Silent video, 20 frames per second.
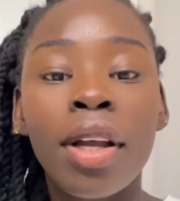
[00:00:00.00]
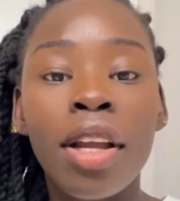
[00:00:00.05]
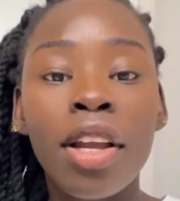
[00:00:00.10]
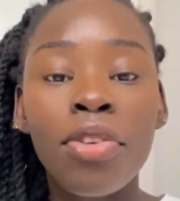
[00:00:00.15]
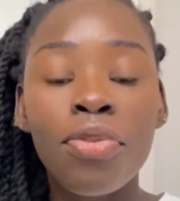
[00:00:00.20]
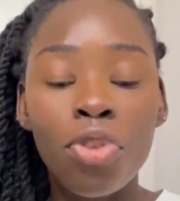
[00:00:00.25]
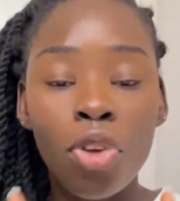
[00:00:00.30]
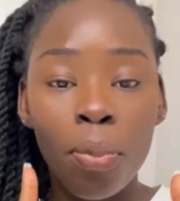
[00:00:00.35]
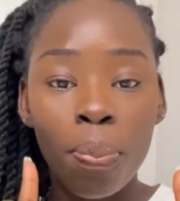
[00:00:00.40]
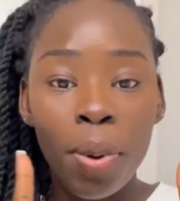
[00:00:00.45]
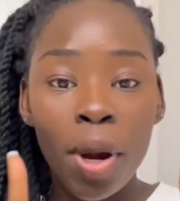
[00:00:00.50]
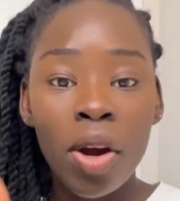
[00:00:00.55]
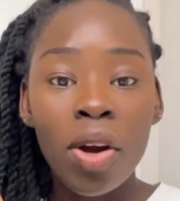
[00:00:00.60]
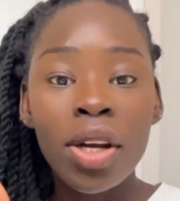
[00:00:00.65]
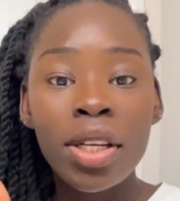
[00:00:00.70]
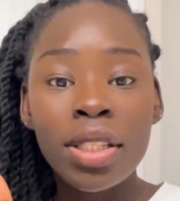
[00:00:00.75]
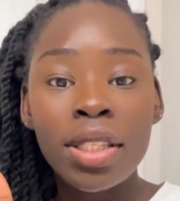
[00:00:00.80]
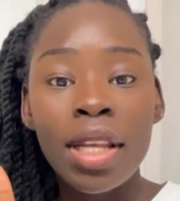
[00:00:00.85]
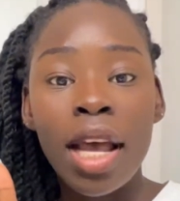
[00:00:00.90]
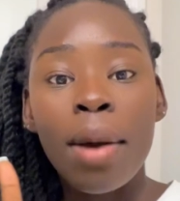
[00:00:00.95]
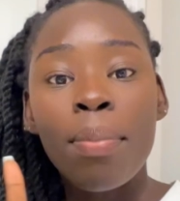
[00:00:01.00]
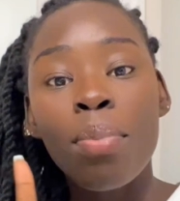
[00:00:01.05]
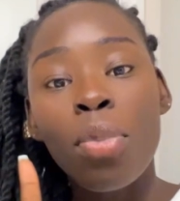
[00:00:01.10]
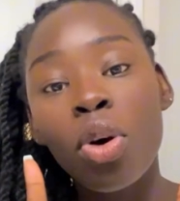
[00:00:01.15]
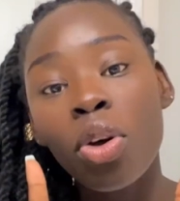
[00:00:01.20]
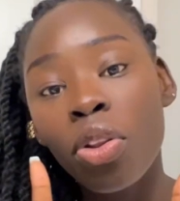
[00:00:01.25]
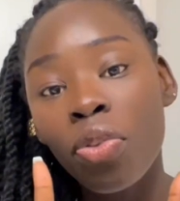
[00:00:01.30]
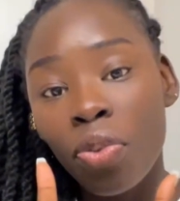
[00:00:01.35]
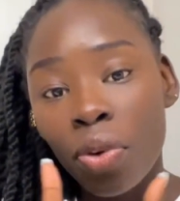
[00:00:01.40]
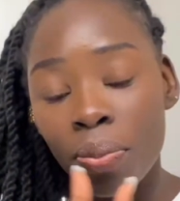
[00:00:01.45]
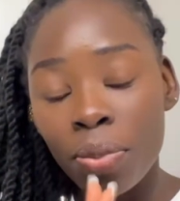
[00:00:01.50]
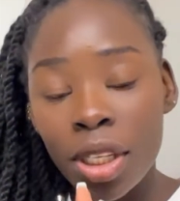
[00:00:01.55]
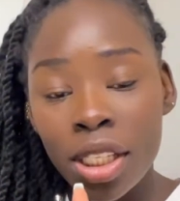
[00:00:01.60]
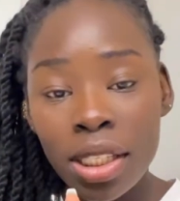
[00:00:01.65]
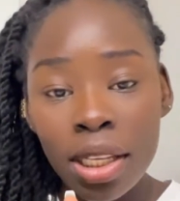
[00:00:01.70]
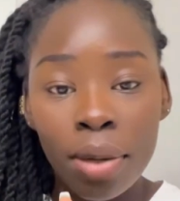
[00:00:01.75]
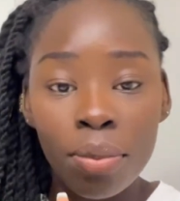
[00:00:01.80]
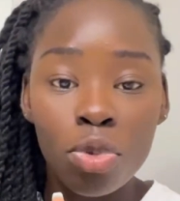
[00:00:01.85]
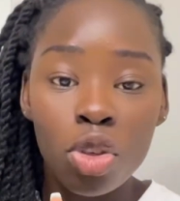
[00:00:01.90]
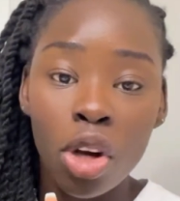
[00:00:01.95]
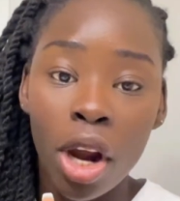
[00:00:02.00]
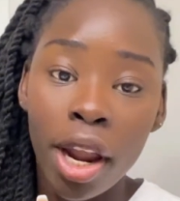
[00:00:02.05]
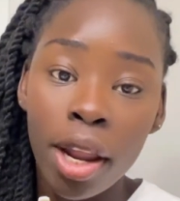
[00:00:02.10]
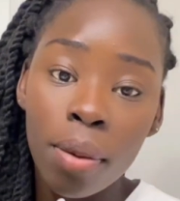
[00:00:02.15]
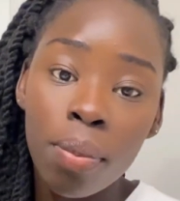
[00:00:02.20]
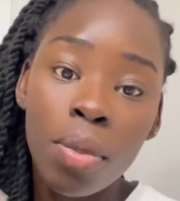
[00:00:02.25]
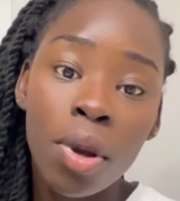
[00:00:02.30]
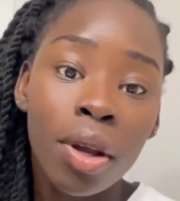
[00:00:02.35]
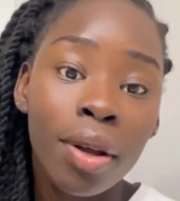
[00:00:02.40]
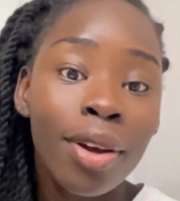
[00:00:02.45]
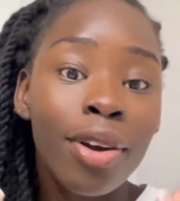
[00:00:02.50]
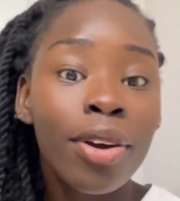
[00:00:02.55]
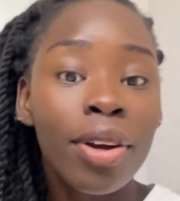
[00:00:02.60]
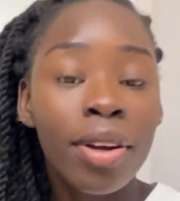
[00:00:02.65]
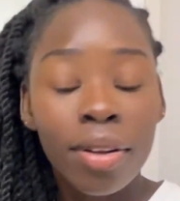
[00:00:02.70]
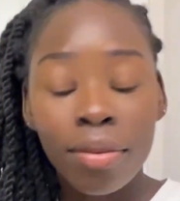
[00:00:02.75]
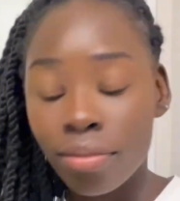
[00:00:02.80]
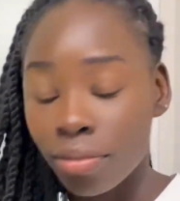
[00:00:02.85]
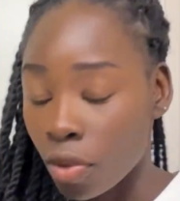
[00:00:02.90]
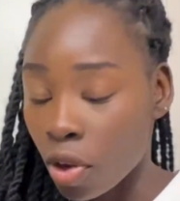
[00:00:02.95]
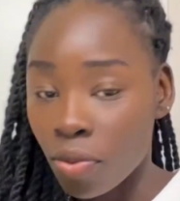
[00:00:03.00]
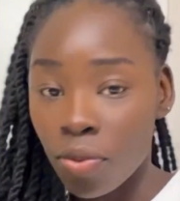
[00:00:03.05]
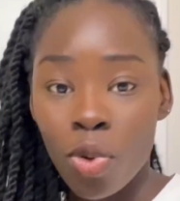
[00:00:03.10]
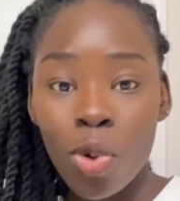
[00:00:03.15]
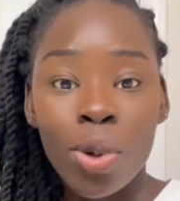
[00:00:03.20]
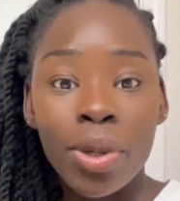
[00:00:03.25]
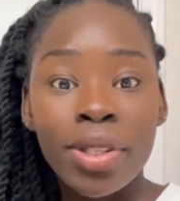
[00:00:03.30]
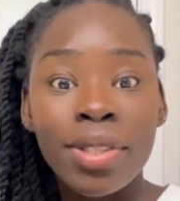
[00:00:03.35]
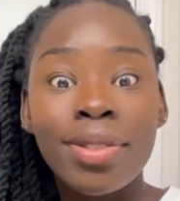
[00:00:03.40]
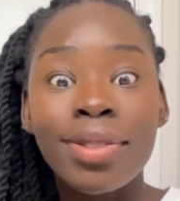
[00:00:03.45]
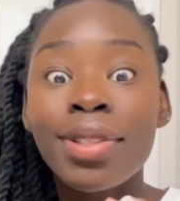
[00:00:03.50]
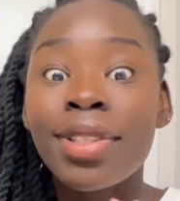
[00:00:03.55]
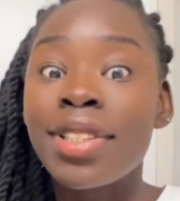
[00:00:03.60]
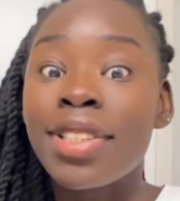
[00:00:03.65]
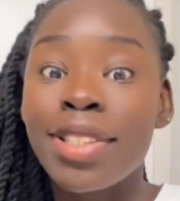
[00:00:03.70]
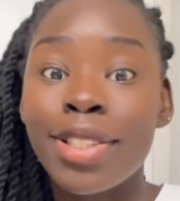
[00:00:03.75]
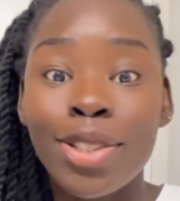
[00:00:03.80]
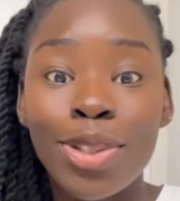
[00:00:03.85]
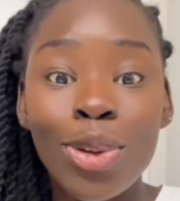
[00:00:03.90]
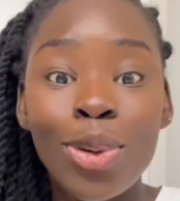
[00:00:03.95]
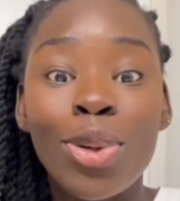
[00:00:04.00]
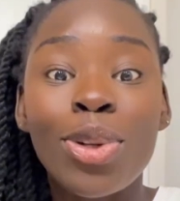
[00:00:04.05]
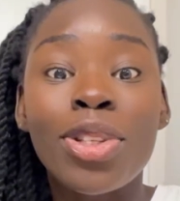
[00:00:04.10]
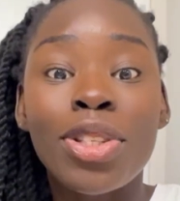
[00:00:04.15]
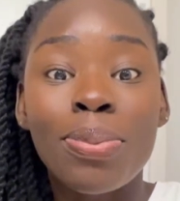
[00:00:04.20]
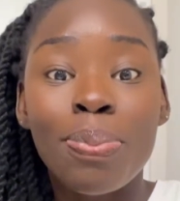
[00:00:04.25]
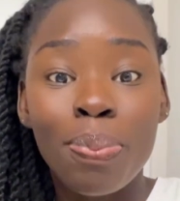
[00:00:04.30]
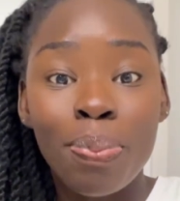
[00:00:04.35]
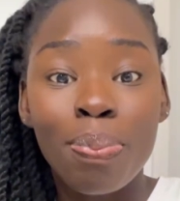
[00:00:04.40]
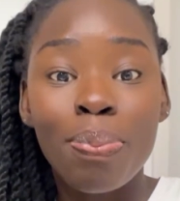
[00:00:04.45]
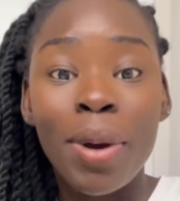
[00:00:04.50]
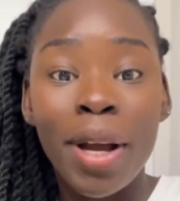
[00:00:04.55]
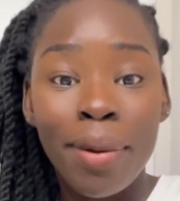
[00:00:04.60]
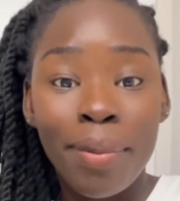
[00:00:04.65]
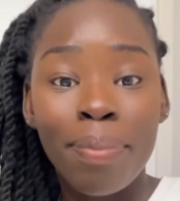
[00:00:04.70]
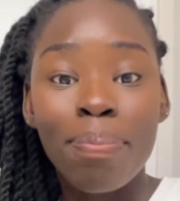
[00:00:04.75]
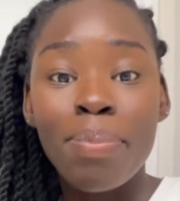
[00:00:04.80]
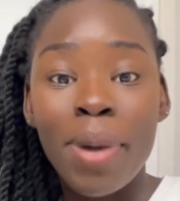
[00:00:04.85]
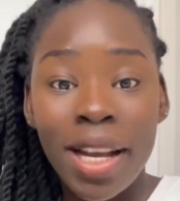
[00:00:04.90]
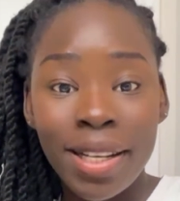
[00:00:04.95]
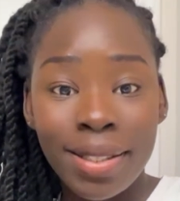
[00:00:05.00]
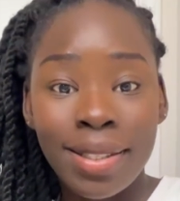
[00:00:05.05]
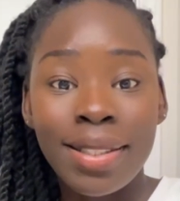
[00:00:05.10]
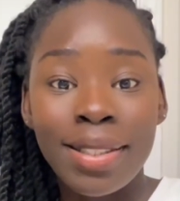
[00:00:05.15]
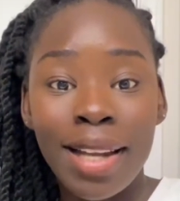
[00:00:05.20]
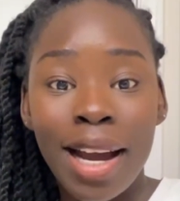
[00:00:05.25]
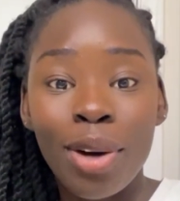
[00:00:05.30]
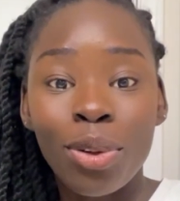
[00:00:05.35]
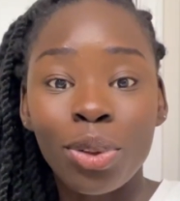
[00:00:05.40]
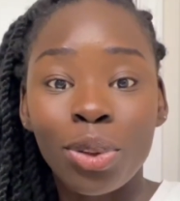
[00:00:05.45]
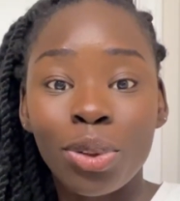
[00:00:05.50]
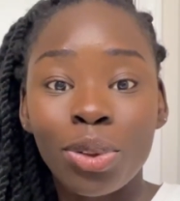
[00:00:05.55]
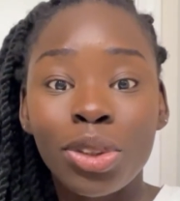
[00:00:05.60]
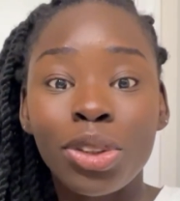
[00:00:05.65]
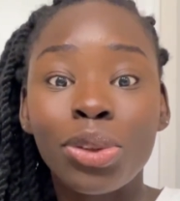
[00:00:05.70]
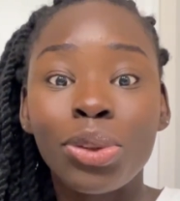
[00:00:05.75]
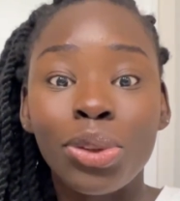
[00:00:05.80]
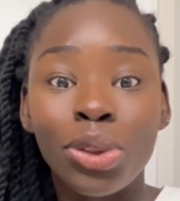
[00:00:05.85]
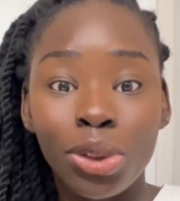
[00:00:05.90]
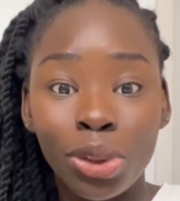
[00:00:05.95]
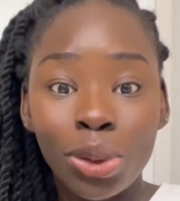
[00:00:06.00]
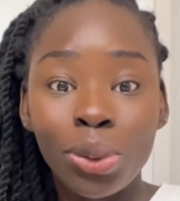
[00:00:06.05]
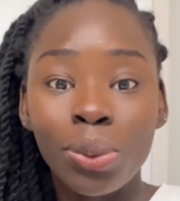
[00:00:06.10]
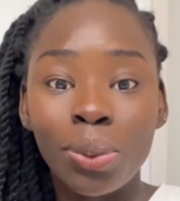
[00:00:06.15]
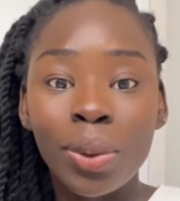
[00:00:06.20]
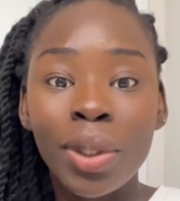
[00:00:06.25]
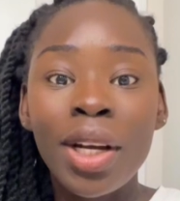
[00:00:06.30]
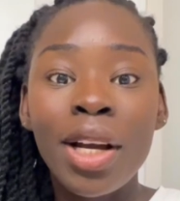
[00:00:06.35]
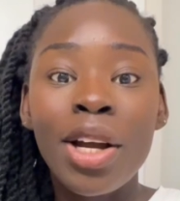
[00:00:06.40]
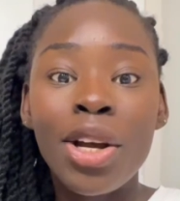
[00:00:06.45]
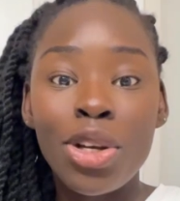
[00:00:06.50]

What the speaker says: If your parents are both from the same tribe, of course, it just goes passed down onto you.